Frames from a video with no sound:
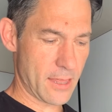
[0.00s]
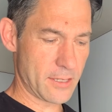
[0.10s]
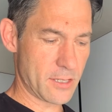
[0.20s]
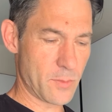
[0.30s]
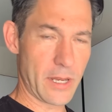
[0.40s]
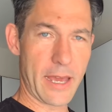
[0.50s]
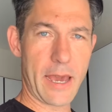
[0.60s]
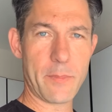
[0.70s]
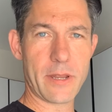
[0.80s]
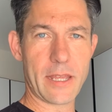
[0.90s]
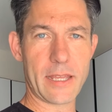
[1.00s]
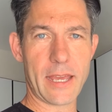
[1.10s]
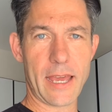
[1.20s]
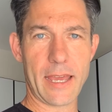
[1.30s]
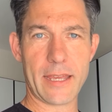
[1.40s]
This has been
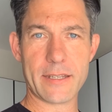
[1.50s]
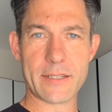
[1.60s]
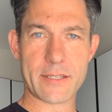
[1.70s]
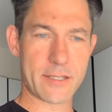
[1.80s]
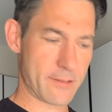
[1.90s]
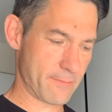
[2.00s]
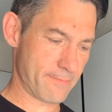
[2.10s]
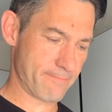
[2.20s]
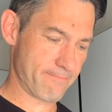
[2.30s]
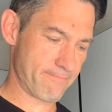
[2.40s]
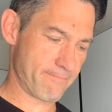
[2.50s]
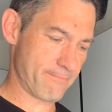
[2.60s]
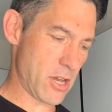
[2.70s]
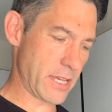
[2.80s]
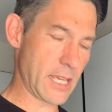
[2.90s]
happening, and
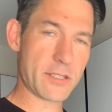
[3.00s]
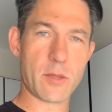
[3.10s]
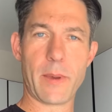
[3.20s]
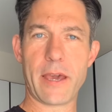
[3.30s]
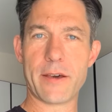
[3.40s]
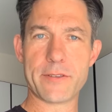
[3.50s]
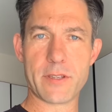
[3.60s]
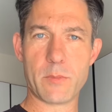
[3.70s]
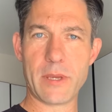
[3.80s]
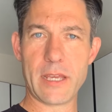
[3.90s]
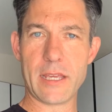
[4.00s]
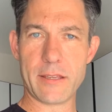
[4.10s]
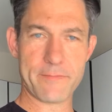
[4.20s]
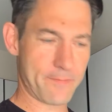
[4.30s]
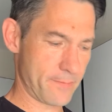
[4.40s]
I guess the powers that
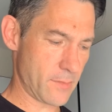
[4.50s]
be